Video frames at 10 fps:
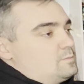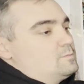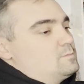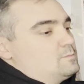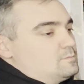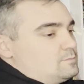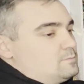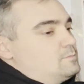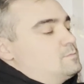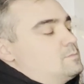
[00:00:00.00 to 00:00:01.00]
go to a card show.
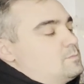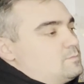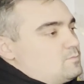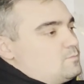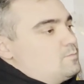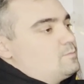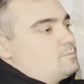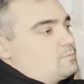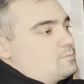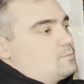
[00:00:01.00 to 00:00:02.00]
It's fun to just
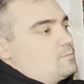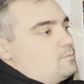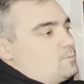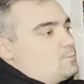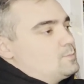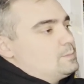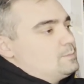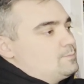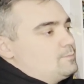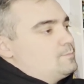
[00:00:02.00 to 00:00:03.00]
walk around and look at people's cards.
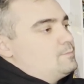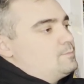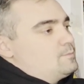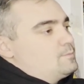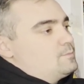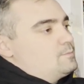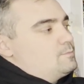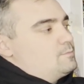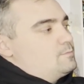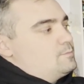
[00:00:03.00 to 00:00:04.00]
I don't know if you guys ever went to
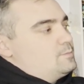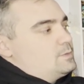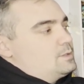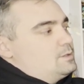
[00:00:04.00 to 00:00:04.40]
a card show.